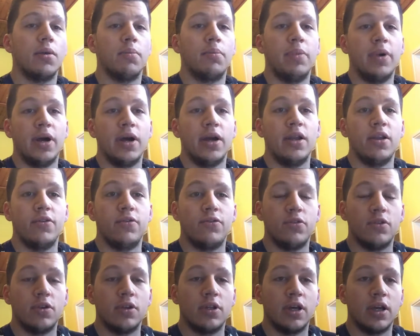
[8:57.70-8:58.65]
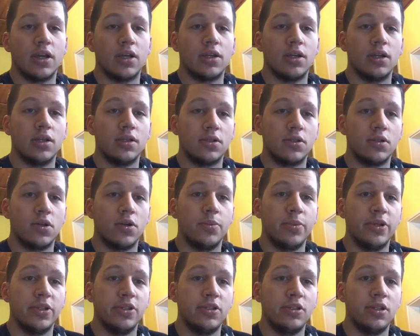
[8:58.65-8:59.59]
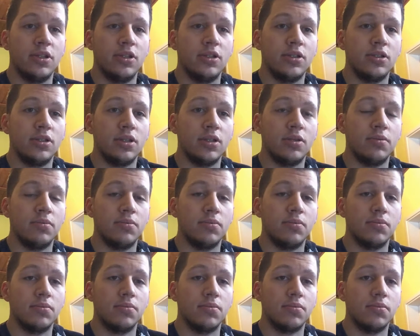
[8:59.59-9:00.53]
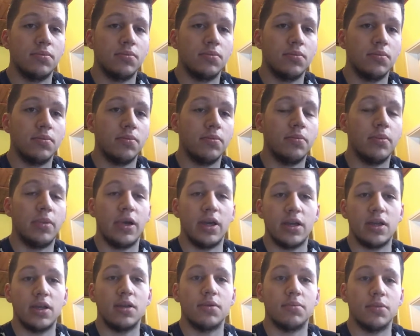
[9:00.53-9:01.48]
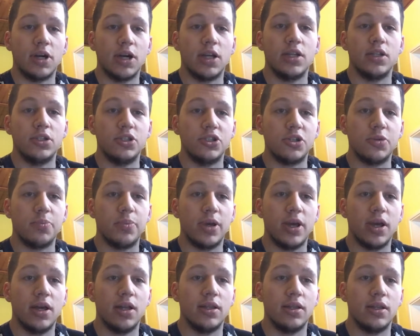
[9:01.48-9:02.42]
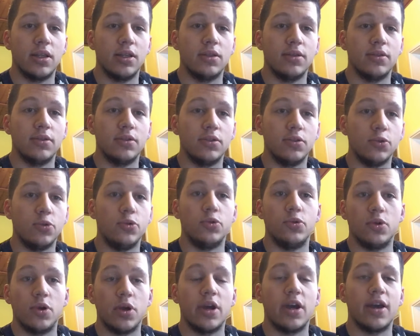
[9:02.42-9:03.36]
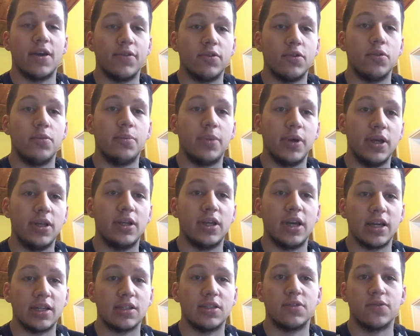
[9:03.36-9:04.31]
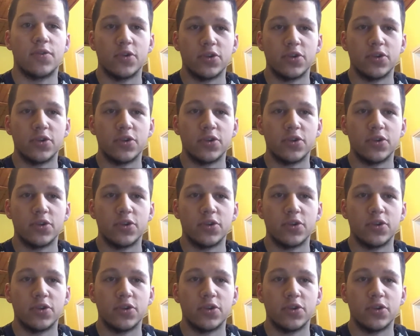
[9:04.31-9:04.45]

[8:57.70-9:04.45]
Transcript: But if you're like a Serbian citizen making money in Japan, then you don't have to pay taxes